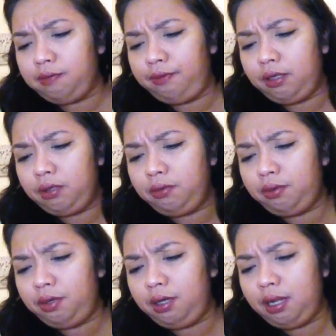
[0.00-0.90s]

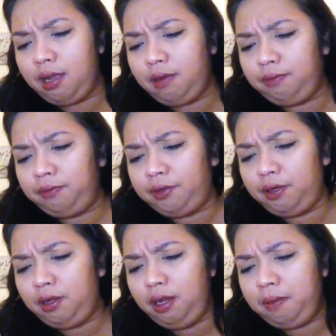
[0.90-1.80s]
Velour
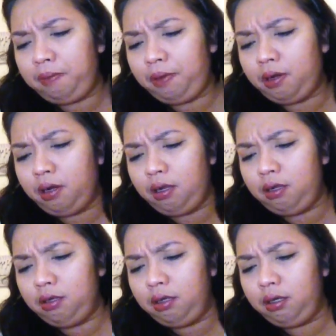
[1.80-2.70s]
Lover Lip
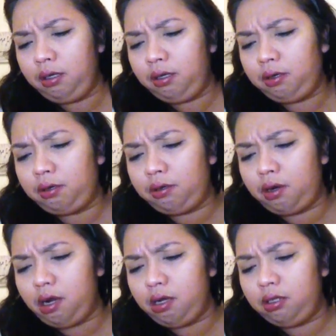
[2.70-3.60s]
Color
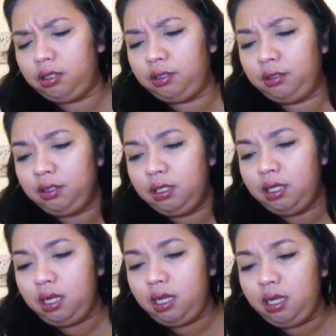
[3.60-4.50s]
Croc.
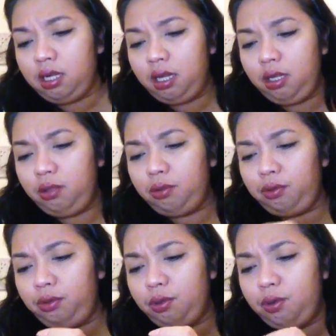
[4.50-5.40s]
I
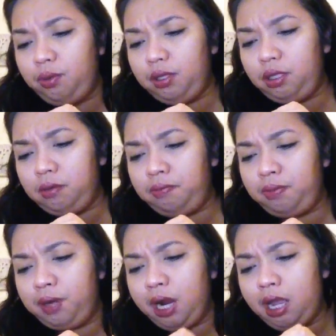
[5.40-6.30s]
don't know what the
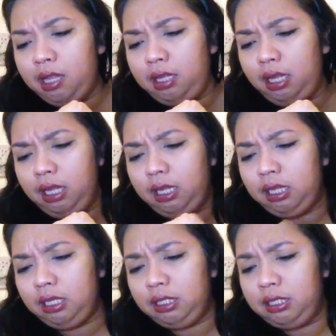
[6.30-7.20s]
brand
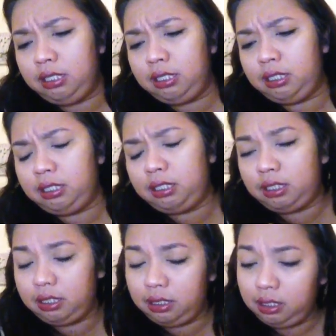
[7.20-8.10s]

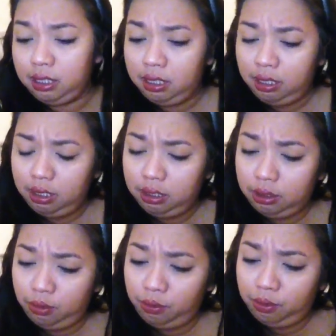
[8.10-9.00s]
is.
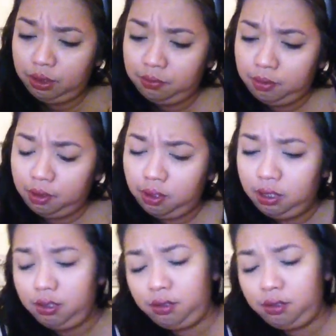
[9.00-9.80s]
It's too small.